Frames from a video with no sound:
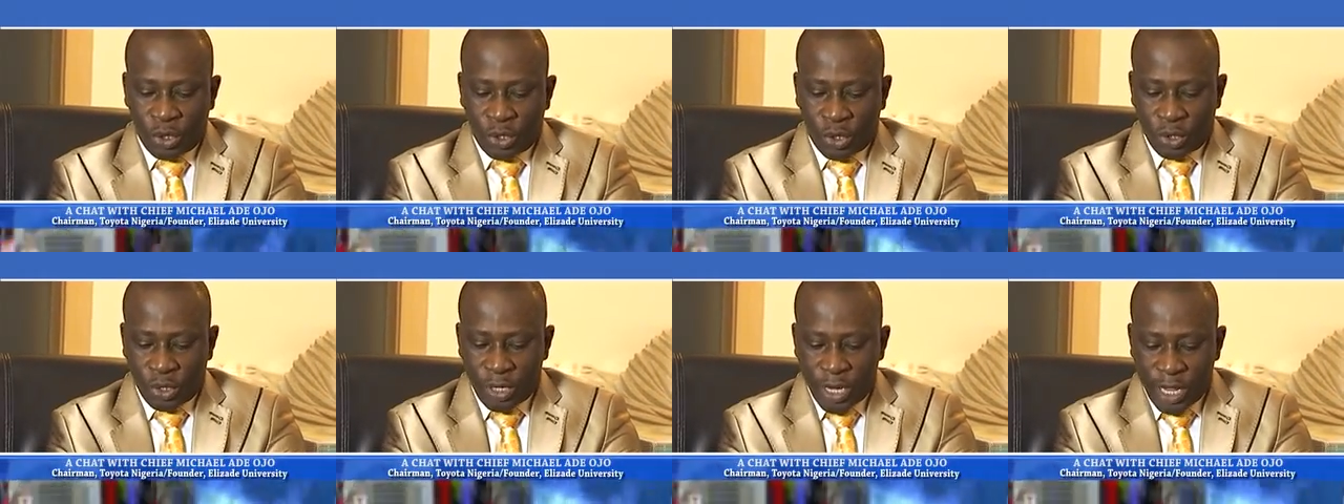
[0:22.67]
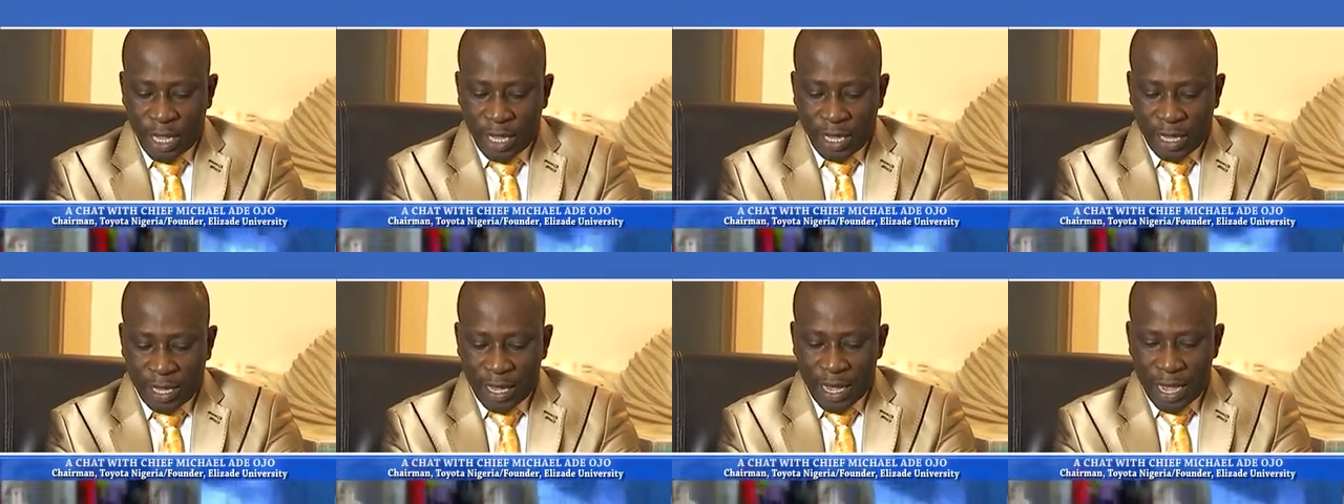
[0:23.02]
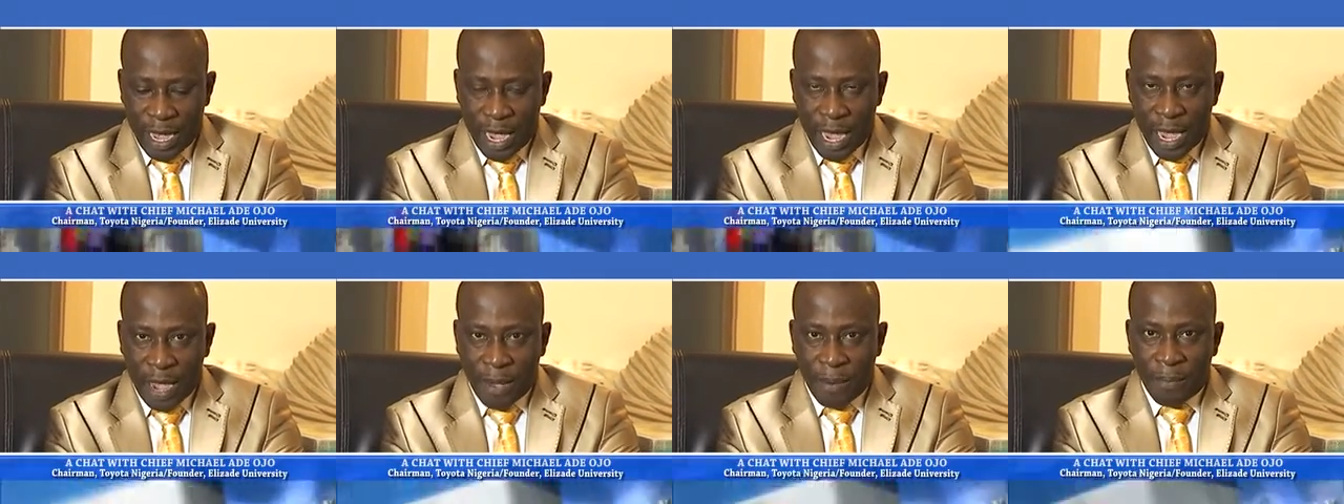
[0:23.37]
Today,
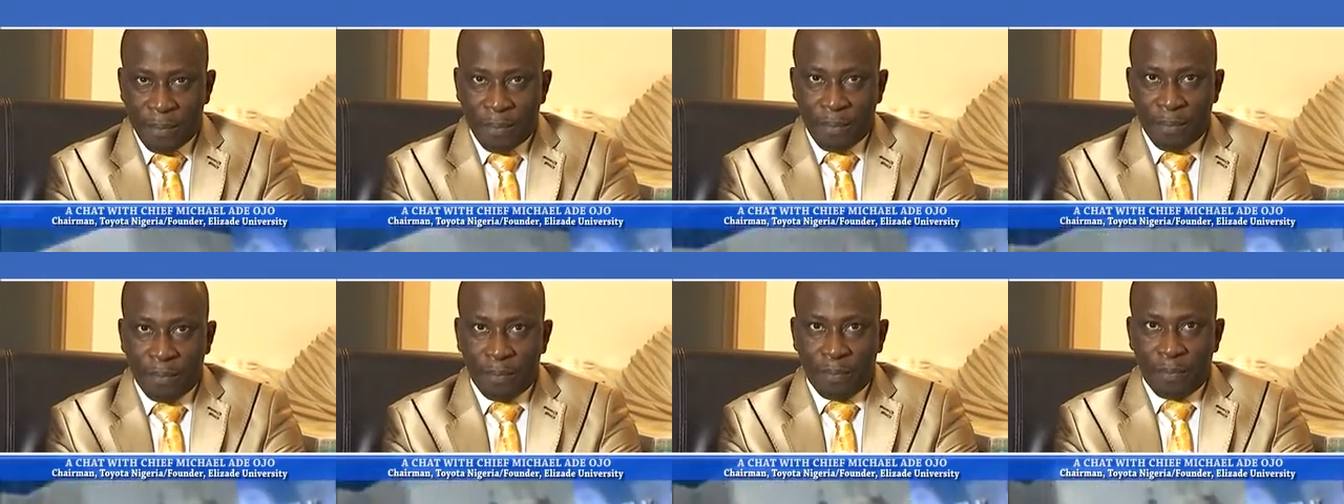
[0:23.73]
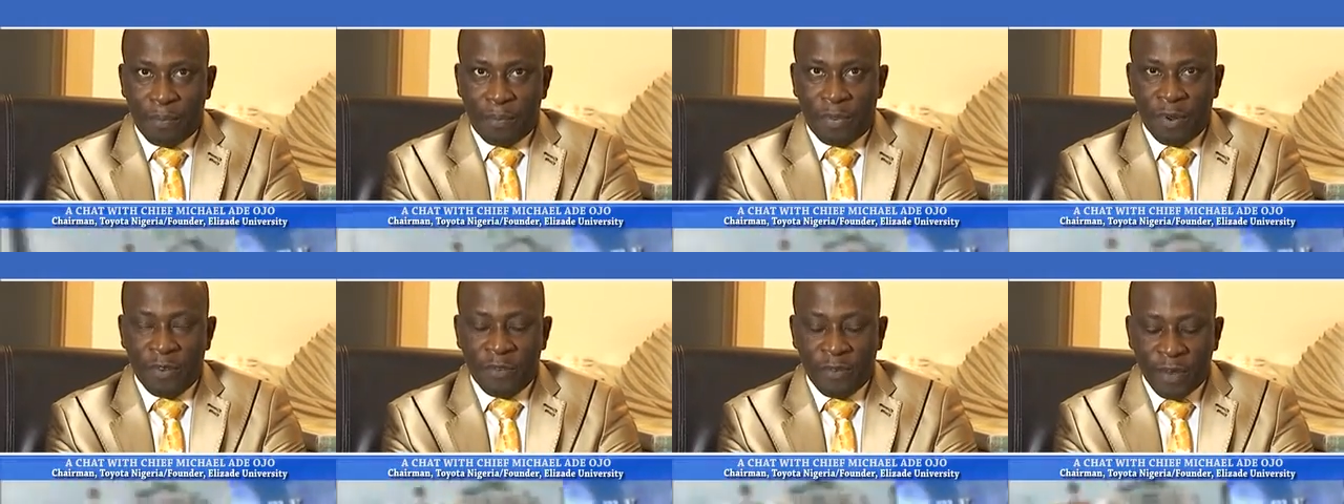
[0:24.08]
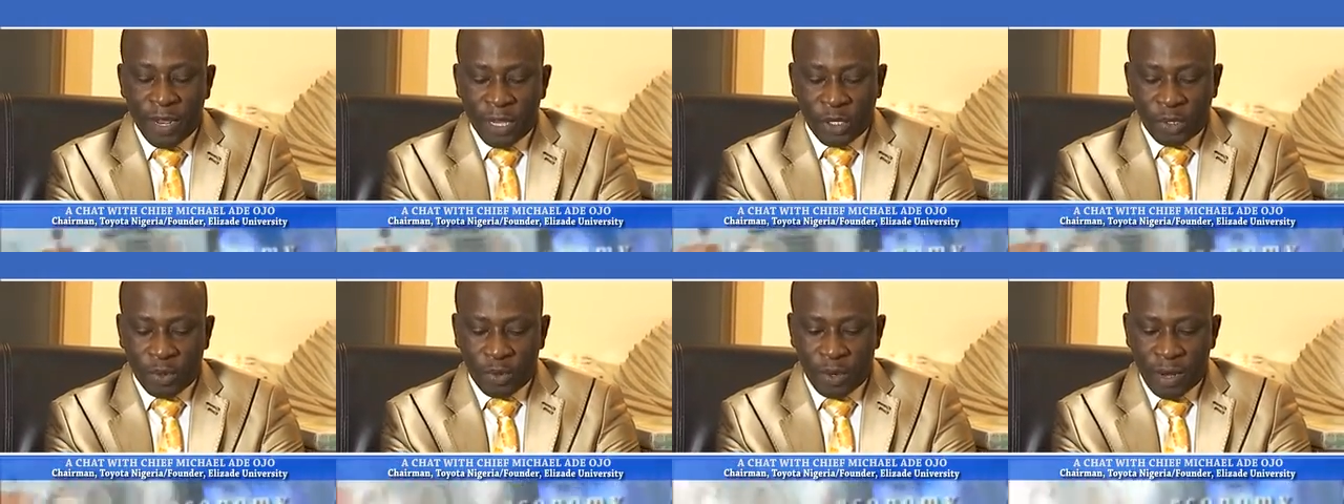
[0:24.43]
I'm
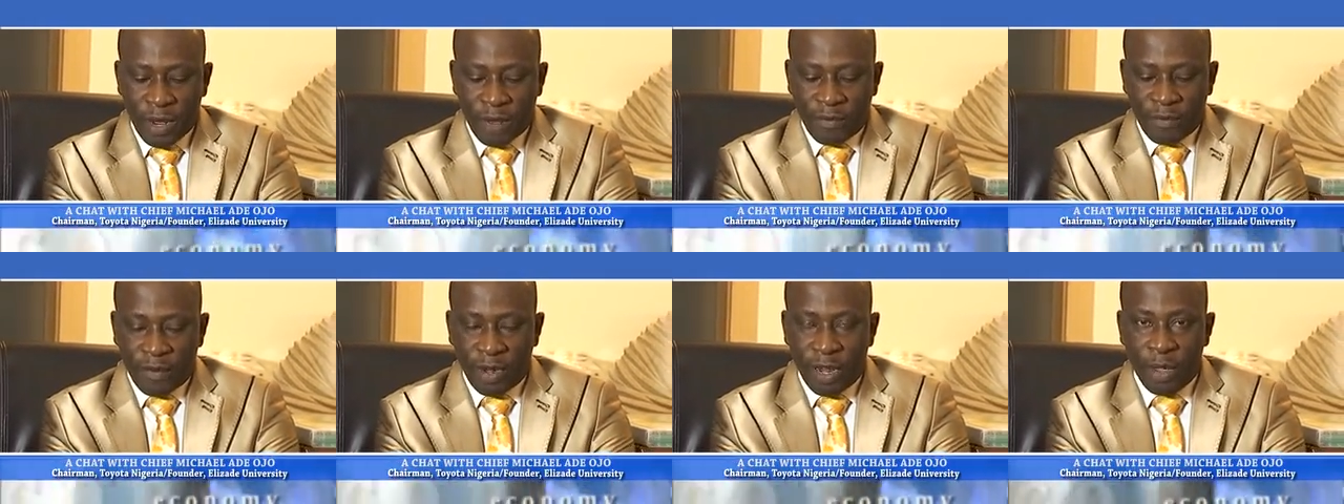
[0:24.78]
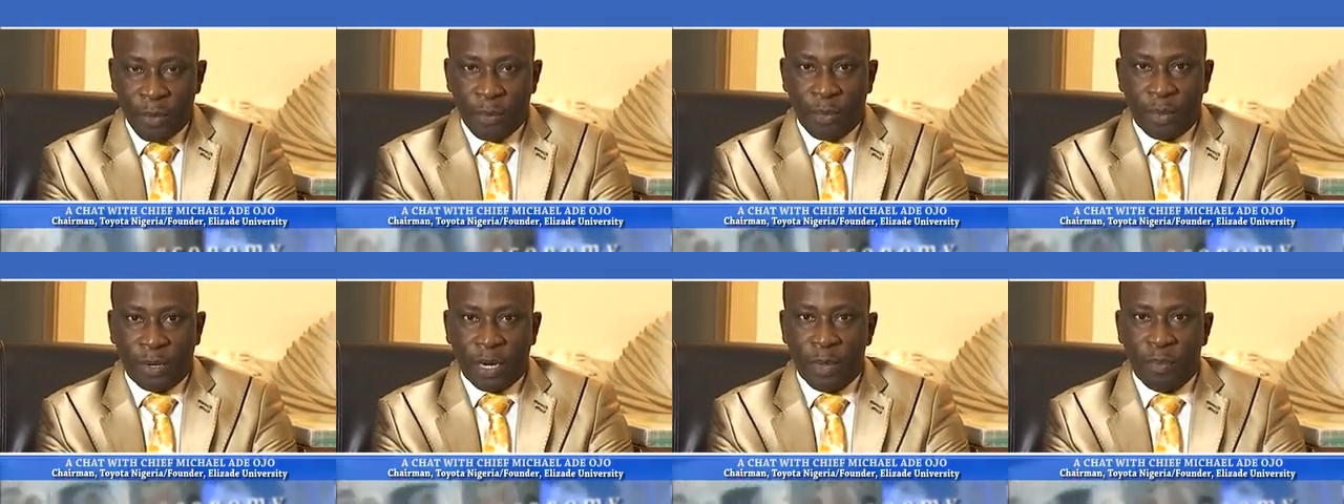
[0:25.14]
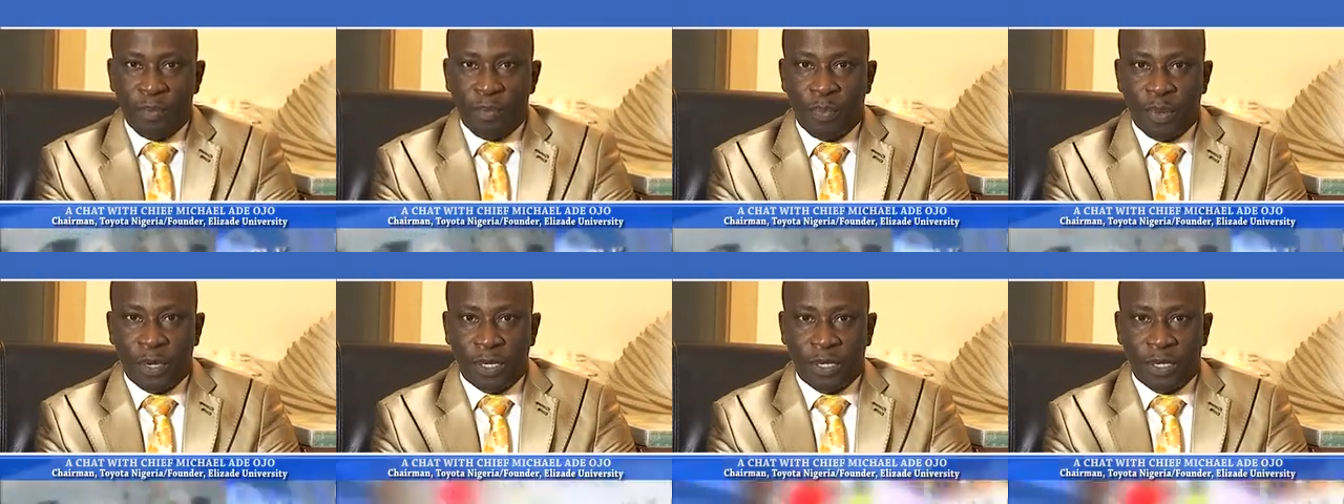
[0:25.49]
privileged to have a very important